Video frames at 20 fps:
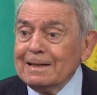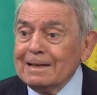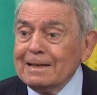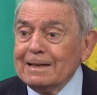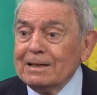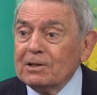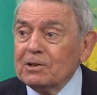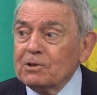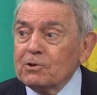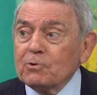
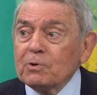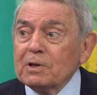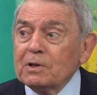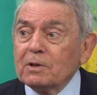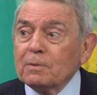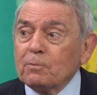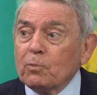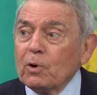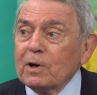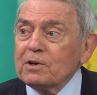He didn't treat
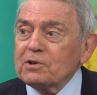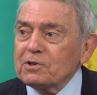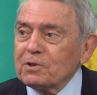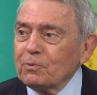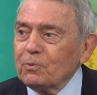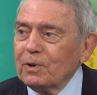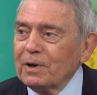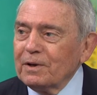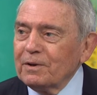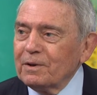the press the
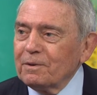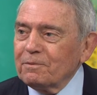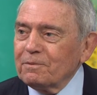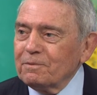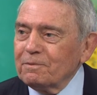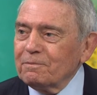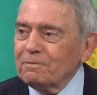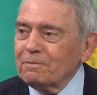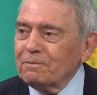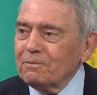way that
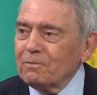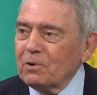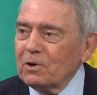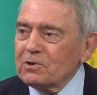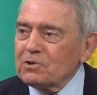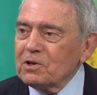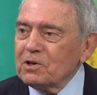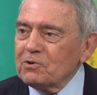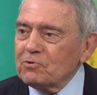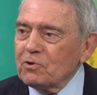
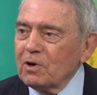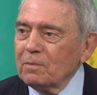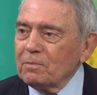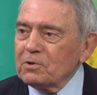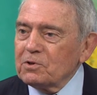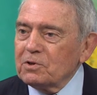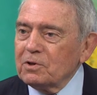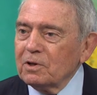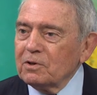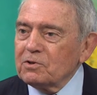President Trump
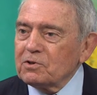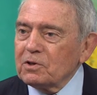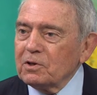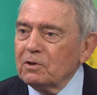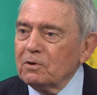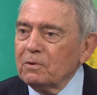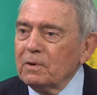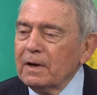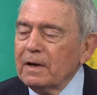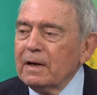has done
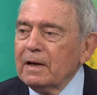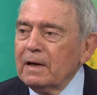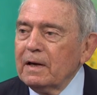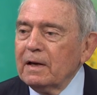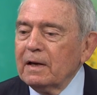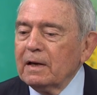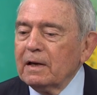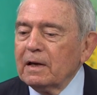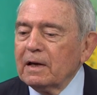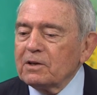so.
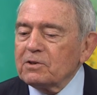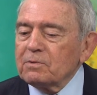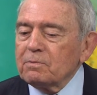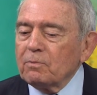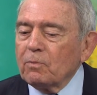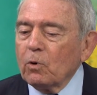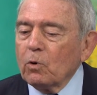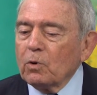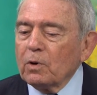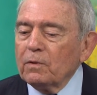He
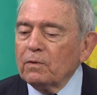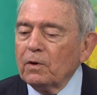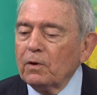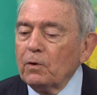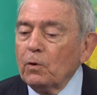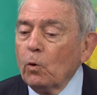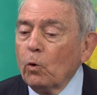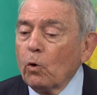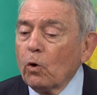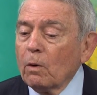hasn't broken the
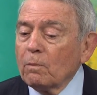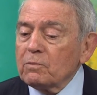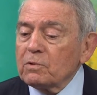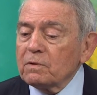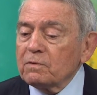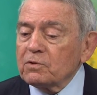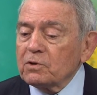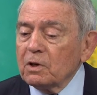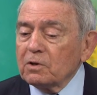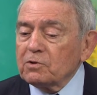norms
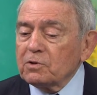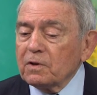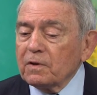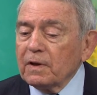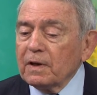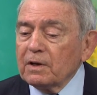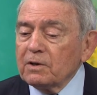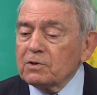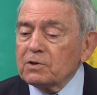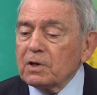of such
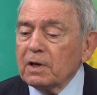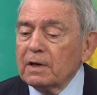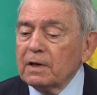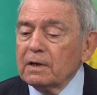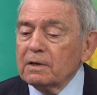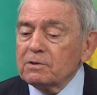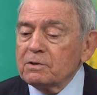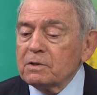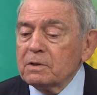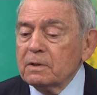things
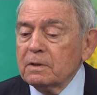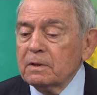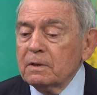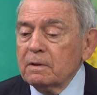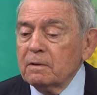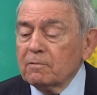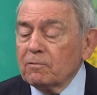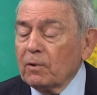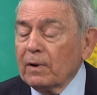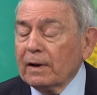as,
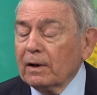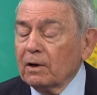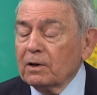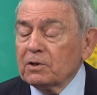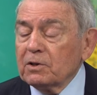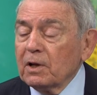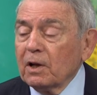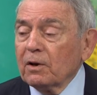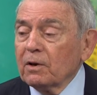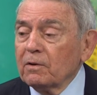frankly,
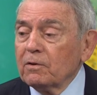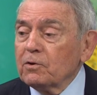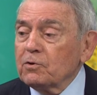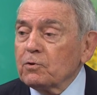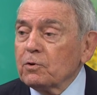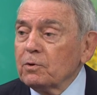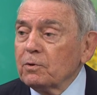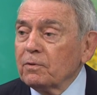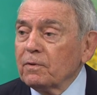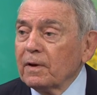telling the
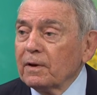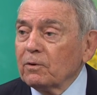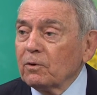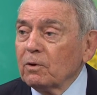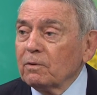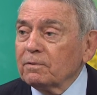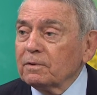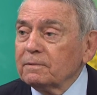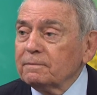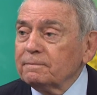truth, don't.